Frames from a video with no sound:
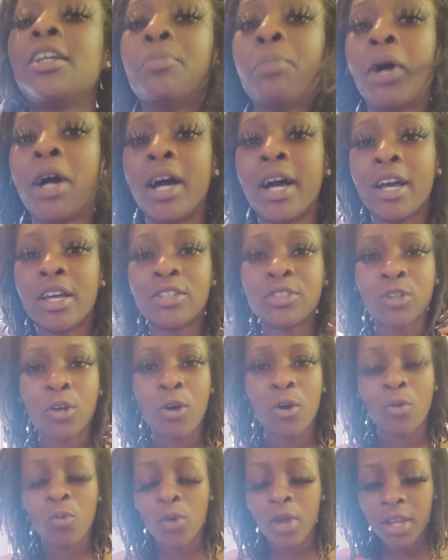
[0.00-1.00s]
my eyes
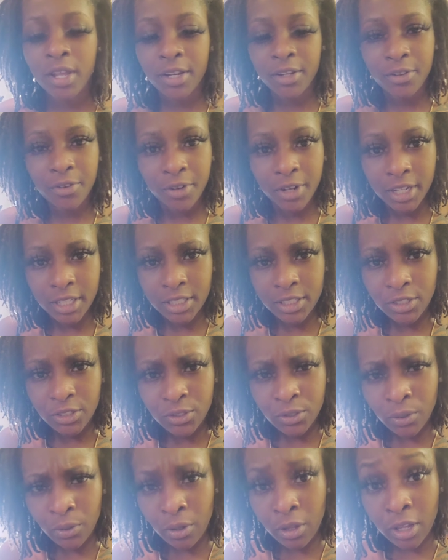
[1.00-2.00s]
all wet and crazy.
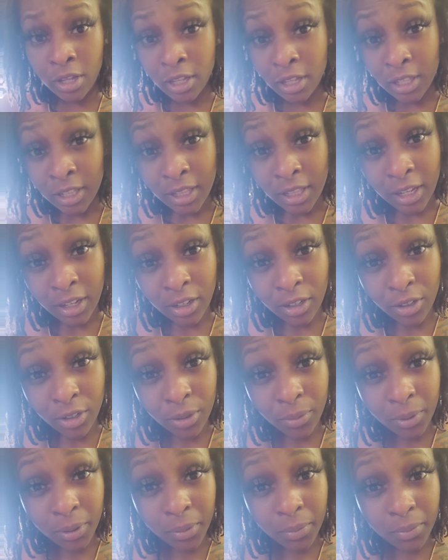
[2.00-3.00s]
So they're a
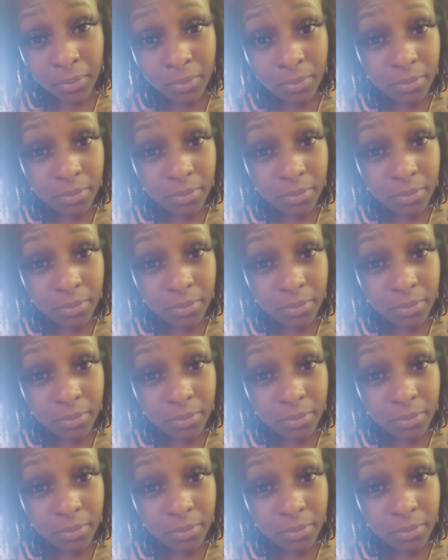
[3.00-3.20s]
little bit